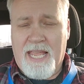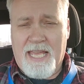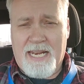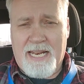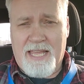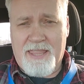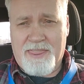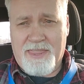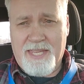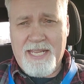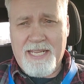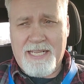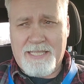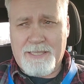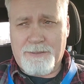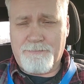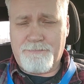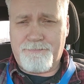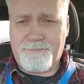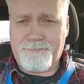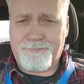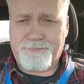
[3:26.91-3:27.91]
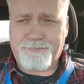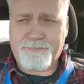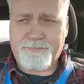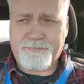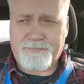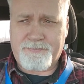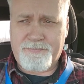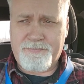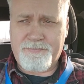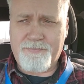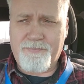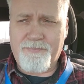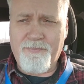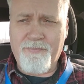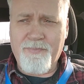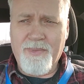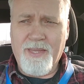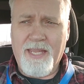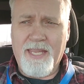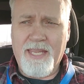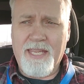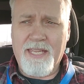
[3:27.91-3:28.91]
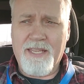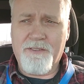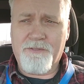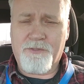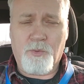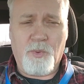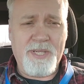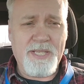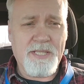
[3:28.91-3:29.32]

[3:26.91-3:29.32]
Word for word: And I think if